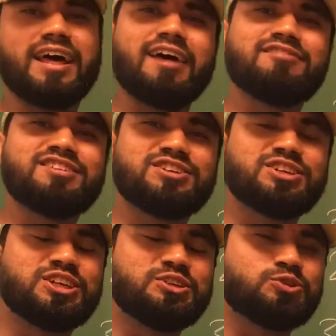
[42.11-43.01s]
have internal
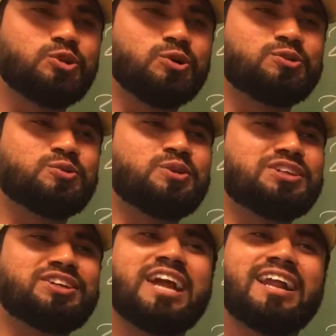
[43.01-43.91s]
controls, which
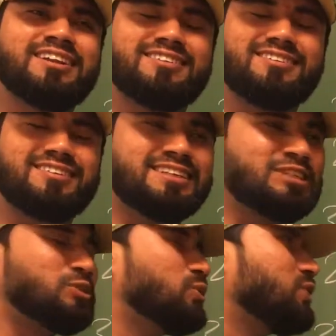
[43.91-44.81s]
are not necessarily
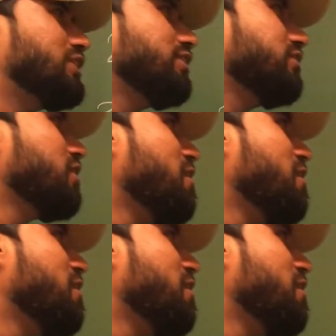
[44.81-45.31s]
true because